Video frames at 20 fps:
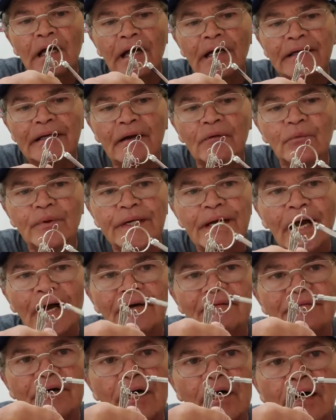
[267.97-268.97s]
And then we
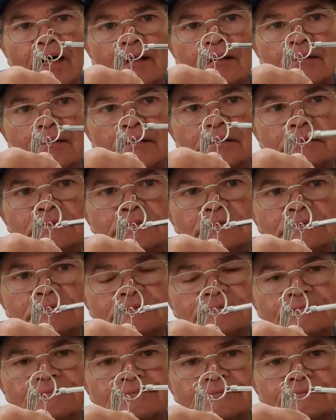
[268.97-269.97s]
have an
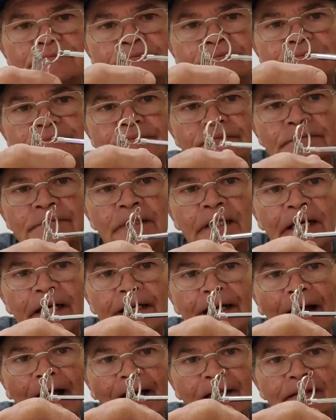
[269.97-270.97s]

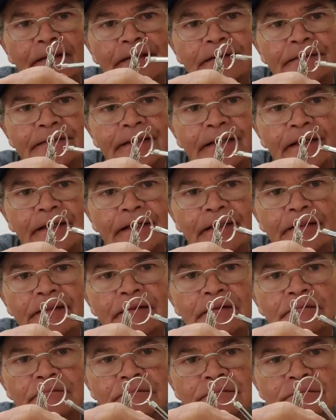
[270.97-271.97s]
Allen key